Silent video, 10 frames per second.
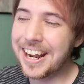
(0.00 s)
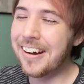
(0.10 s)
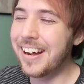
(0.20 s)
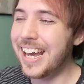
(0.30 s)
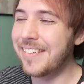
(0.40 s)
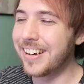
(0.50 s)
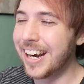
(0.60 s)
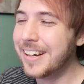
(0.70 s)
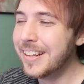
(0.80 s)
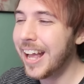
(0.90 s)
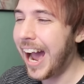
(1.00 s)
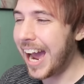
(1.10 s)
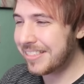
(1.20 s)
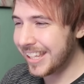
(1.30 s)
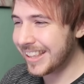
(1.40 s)
you know, whatever.
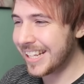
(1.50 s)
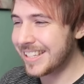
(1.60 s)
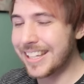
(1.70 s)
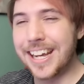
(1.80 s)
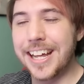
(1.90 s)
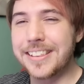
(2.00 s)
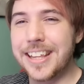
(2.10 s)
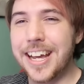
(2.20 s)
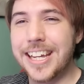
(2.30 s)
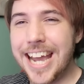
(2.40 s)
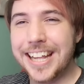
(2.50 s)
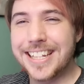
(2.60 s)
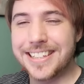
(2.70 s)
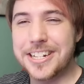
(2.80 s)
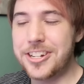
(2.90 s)
I think that's the the yeah,
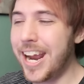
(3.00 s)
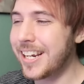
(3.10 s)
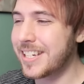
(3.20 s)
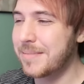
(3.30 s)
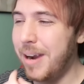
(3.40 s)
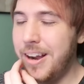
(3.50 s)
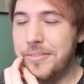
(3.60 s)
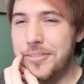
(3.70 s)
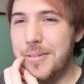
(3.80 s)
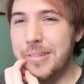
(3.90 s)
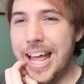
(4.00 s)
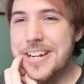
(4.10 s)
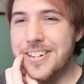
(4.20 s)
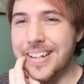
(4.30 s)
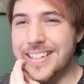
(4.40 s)
that's the Chaika smile from
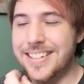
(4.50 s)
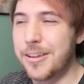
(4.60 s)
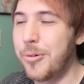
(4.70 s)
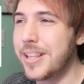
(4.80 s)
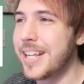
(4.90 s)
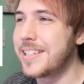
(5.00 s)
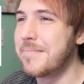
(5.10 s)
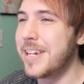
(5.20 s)
Legends, the one that's a